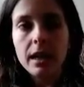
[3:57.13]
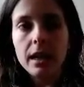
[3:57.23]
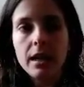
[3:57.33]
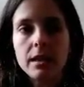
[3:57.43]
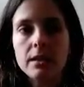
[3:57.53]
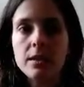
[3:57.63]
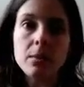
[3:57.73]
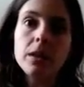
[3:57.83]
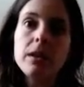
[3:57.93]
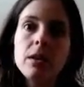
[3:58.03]
And
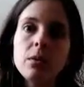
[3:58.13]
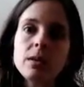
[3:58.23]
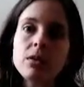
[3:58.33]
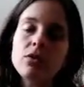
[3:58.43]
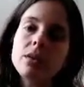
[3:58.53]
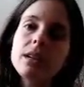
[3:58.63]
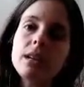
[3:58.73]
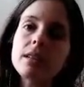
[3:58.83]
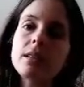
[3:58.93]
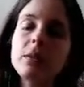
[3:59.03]
stability was
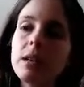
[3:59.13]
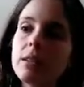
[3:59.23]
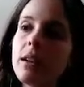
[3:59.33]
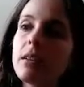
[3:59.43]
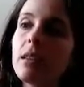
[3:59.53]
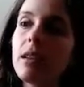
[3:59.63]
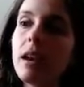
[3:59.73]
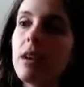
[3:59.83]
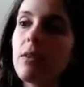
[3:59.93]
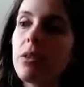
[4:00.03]
intriguing to me because I
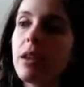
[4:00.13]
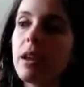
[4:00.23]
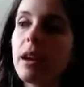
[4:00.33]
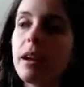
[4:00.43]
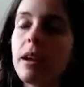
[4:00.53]
never think I